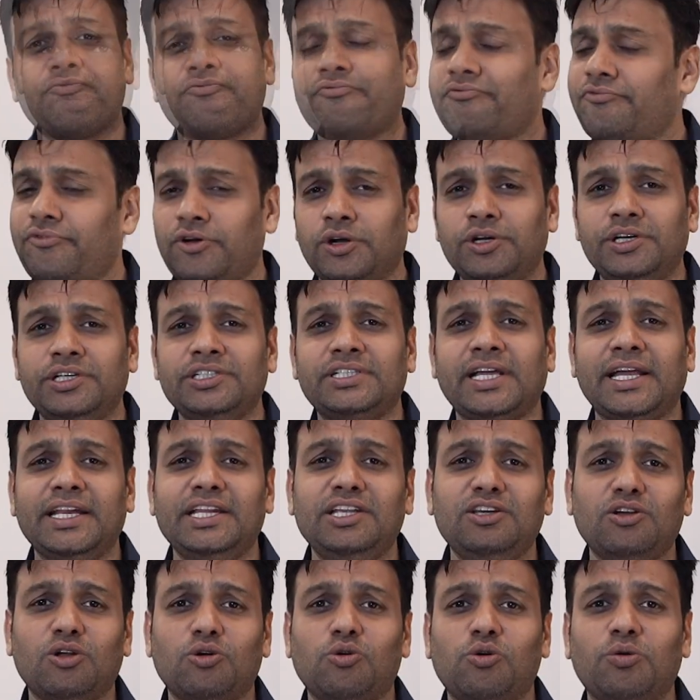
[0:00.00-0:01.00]
For
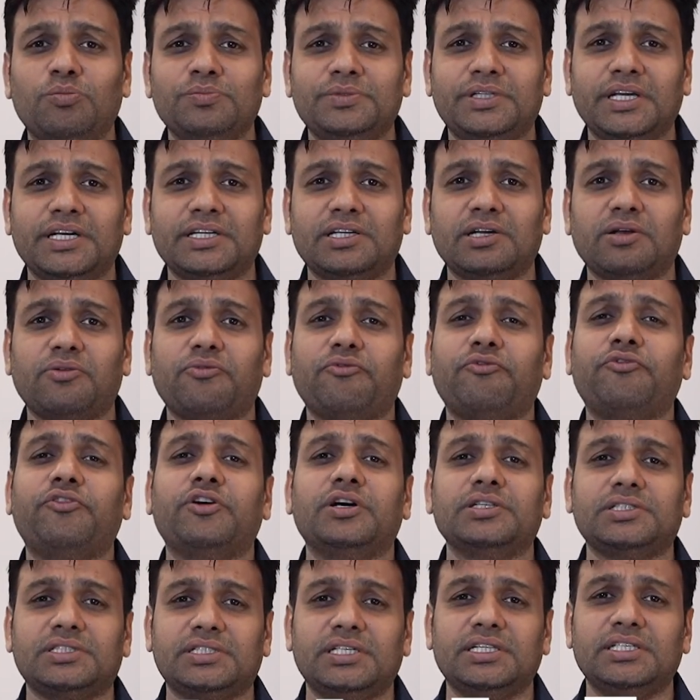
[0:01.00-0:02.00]
designing your home theatre,
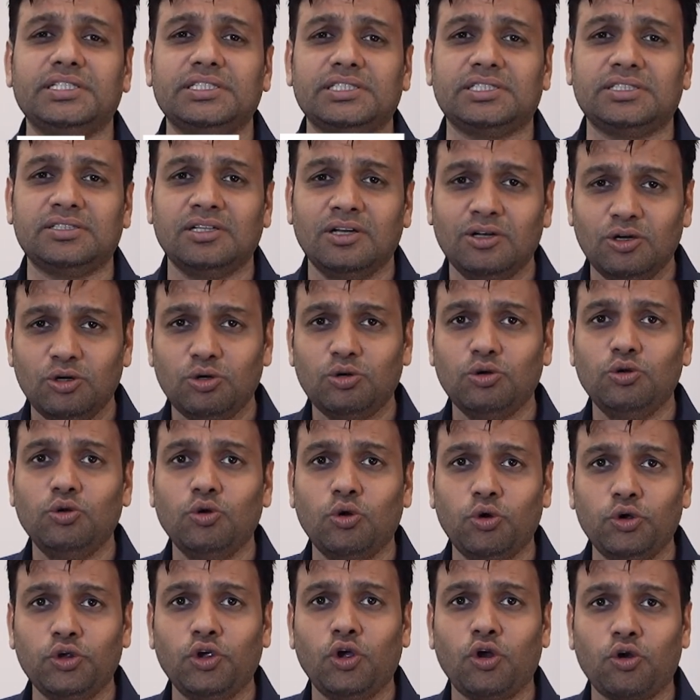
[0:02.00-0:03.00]
first thing is to
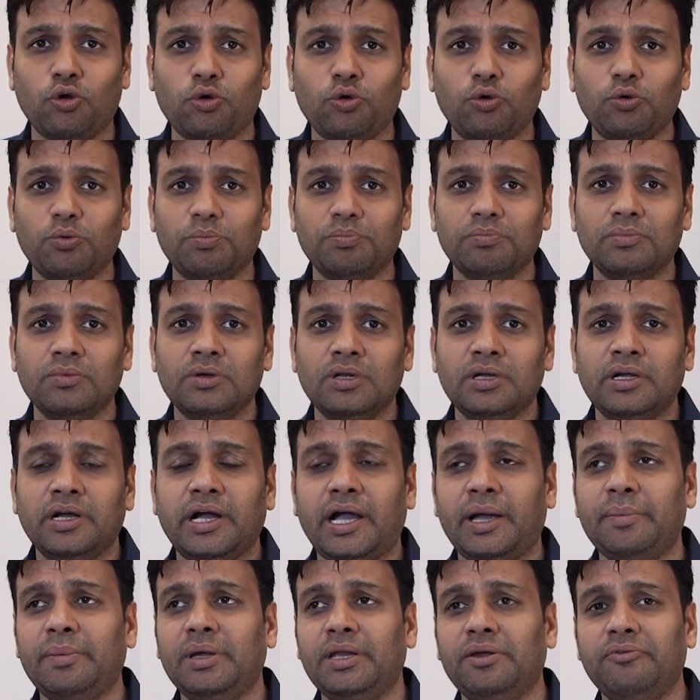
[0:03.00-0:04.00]
know your room.
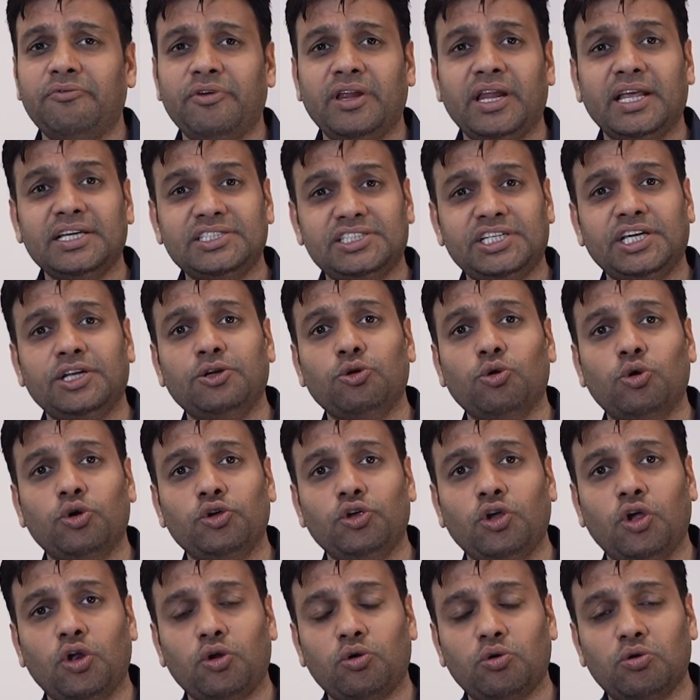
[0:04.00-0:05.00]
I mean, when I say know
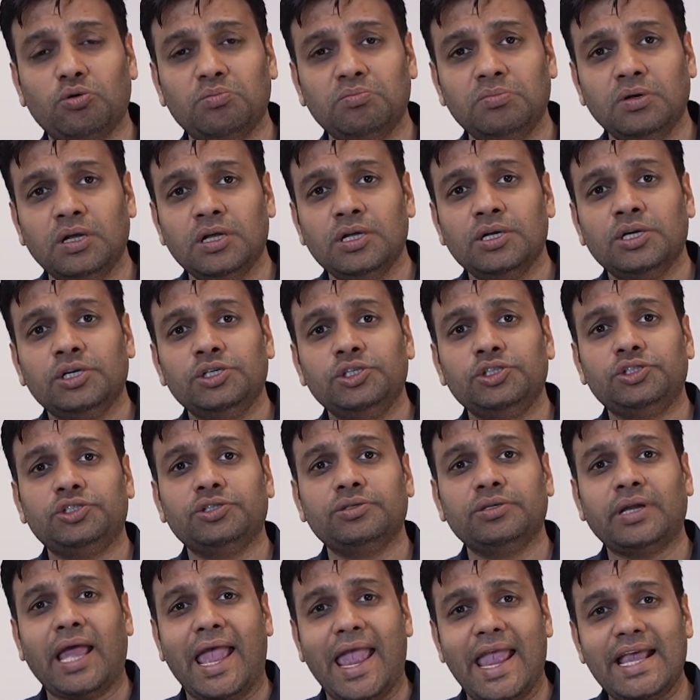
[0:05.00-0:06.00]
your room, you
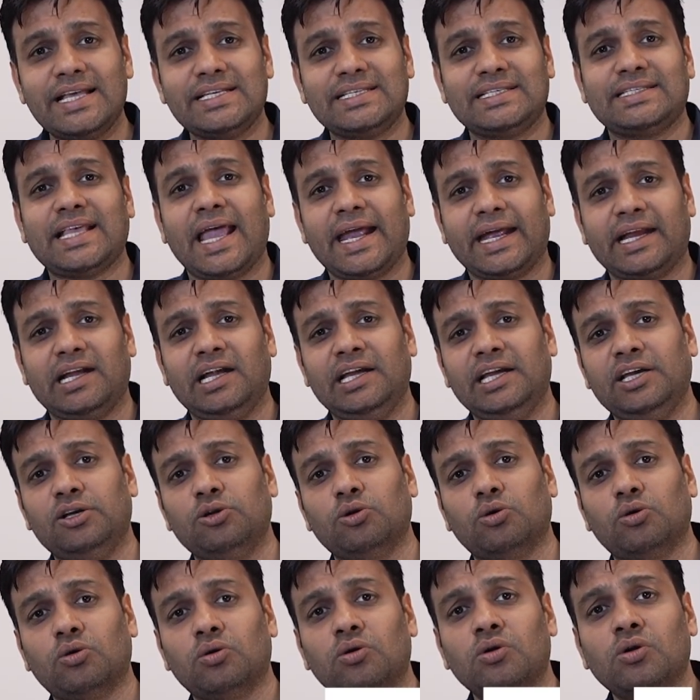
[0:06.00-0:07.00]
should exactly
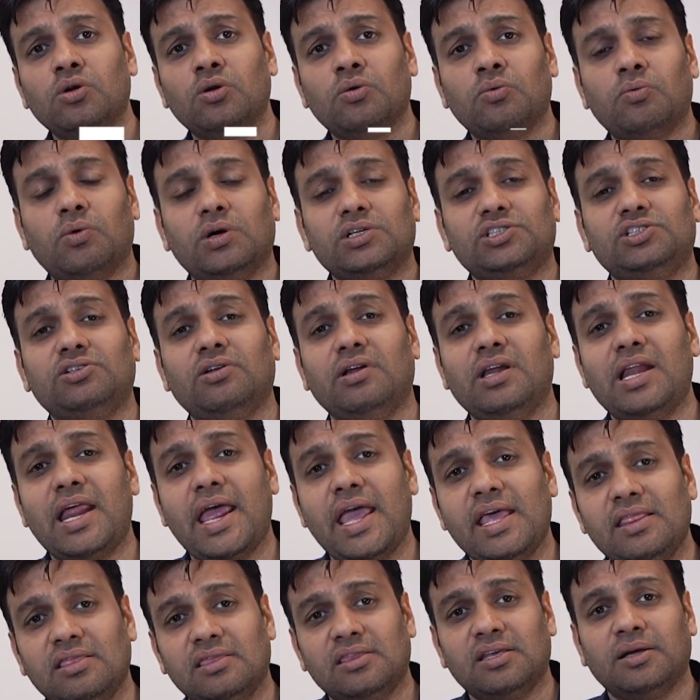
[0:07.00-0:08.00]
know what's your
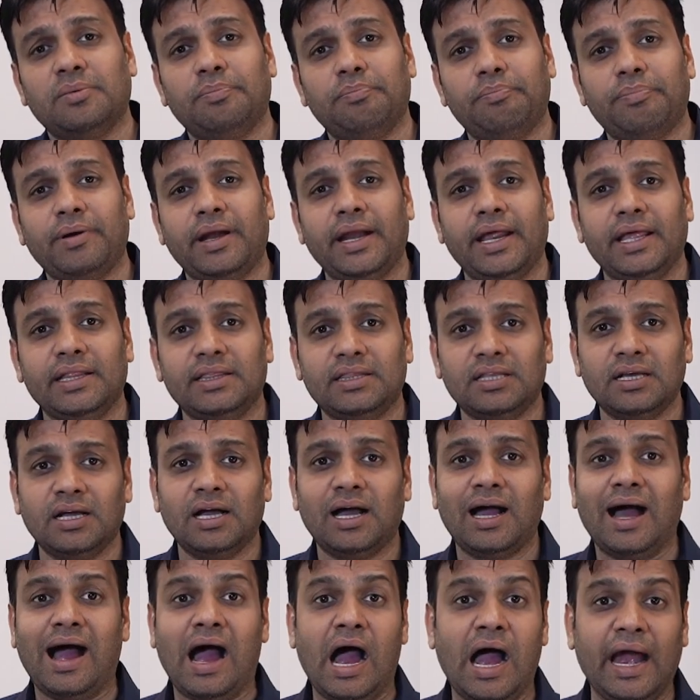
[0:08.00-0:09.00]
length,
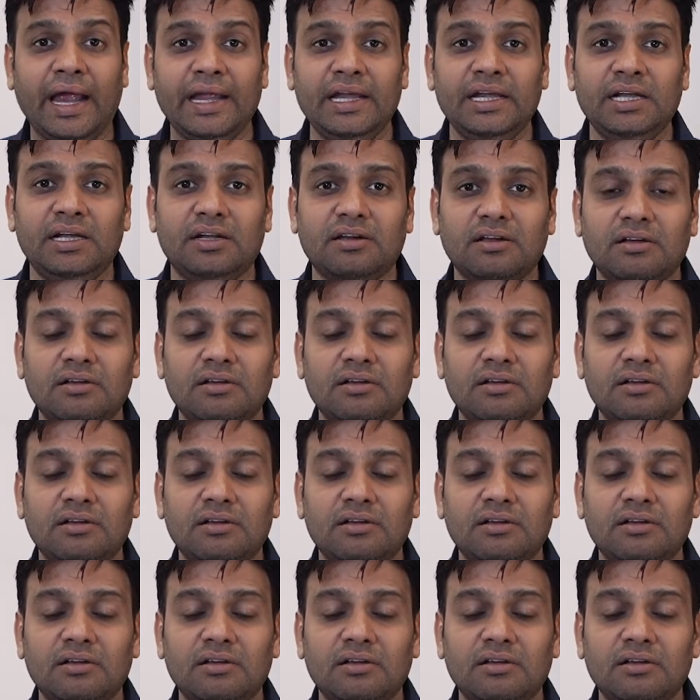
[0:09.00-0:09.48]
breadth, height,